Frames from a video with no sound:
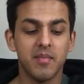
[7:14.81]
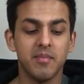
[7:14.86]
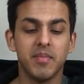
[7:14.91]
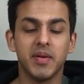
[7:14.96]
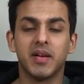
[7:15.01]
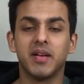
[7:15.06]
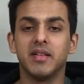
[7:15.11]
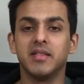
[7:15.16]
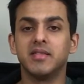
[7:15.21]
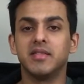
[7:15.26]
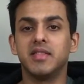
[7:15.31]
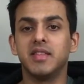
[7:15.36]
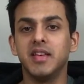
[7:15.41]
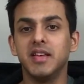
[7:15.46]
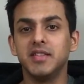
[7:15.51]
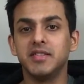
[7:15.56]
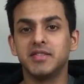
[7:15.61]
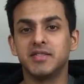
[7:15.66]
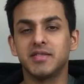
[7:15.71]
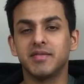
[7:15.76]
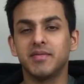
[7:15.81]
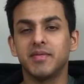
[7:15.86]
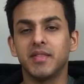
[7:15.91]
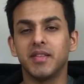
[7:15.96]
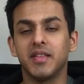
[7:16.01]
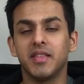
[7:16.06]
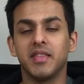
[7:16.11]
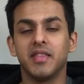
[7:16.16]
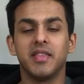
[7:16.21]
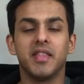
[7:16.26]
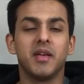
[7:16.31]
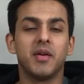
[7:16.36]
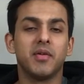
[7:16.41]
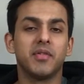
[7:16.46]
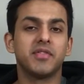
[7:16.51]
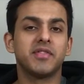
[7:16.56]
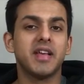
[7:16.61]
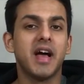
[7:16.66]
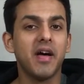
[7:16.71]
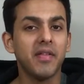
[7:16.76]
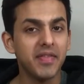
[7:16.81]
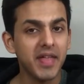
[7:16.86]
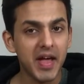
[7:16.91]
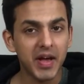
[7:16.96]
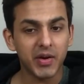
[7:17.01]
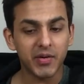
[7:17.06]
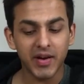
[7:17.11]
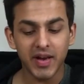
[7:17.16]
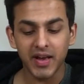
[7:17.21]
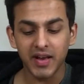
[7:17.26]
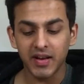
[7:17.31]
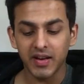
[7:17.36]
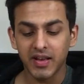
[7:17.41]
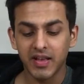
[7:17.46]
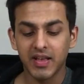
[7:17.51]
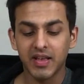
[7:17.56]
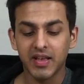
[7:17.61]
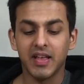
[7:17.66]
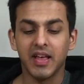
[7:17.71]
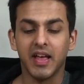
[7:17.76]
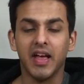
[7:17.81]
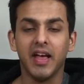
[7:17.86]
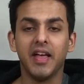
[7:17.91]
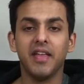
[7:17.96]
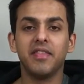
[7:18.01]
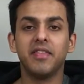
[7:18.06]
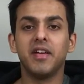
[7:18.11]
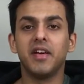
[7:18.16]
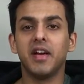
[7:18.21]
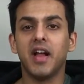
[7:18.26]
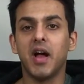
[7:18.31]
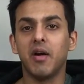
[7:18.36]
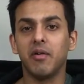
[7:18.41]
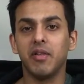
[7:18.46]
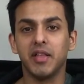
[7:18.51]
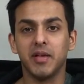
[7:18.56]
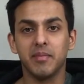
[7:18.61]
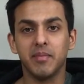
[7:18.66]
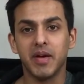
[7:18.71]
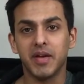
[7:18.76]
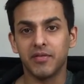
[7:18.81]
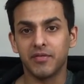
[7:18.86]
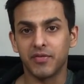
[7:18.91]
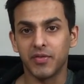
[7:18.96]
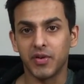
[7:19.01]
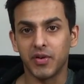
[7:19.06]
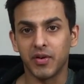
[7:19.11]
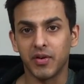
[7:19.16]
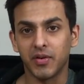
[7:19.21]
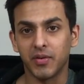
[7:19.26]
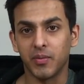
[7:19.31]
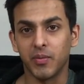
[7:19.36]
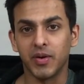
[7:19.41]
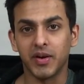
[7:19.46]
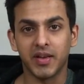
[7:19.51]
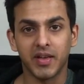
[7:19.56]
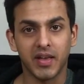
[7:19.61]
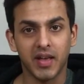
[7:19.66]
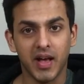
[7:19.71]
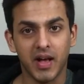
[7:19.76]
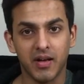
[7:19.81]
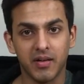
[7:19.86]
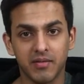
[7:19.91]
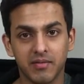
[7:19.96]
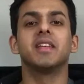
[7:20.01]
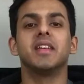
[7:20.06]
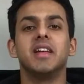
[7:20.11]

because these, they don't sound that great and they're not really meant for working out.